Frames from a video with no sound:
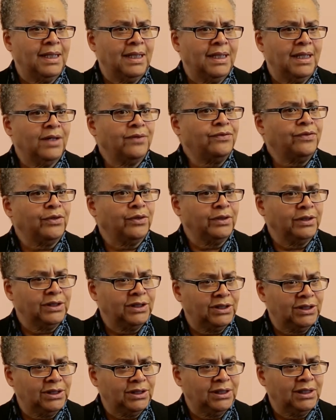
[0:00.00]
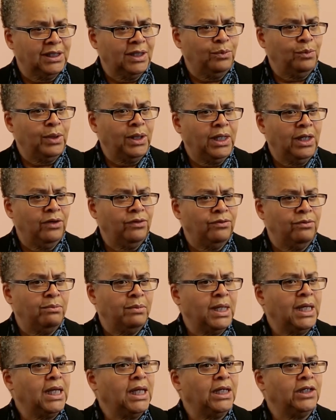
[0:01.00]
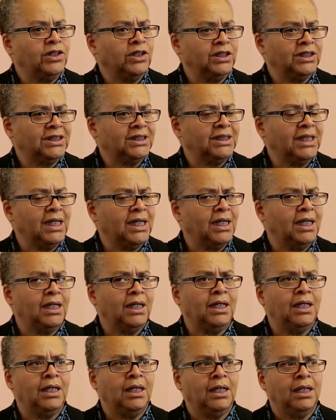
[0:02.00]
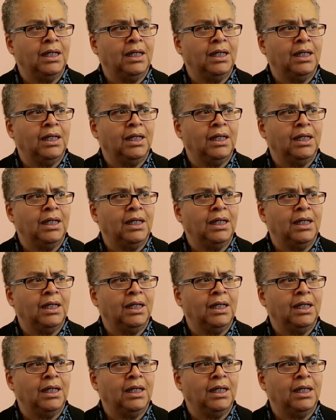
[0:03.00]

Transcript: efforts that we have made to stay